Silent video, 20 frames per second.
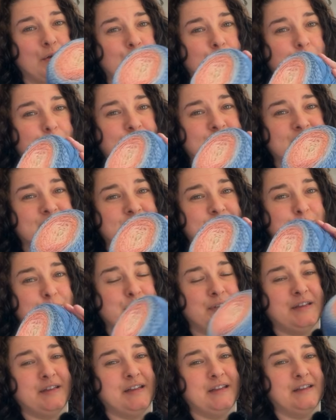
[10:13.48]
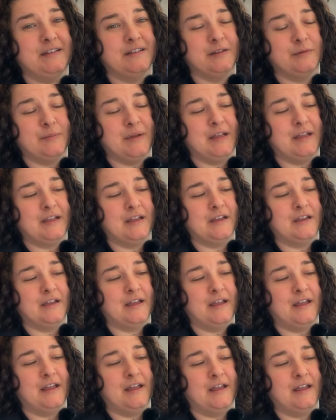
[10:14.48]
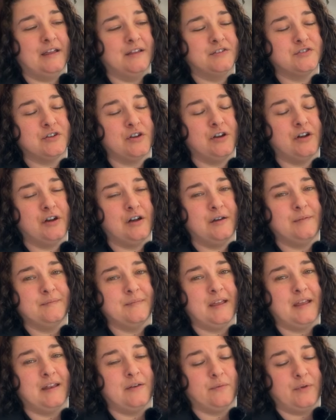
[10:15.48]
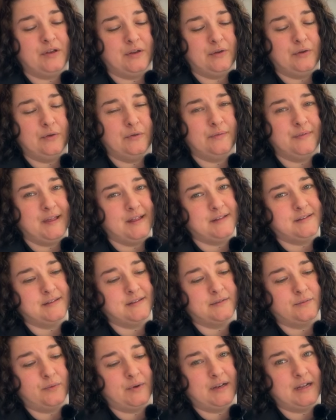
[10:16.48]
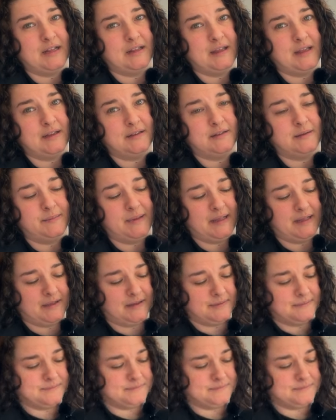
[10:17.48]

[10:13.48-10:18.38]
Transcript: which is plenty to make a shawl. And we know that's what I like to make.